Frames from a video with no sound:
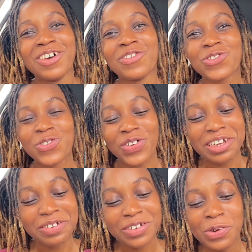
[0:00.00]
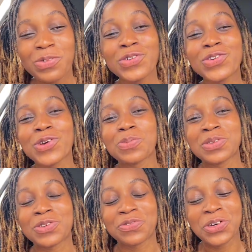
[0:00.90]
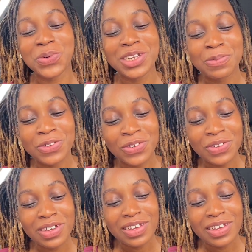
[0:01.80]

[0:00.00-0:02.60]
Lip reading: children, they will do the opposite of what you want them to do.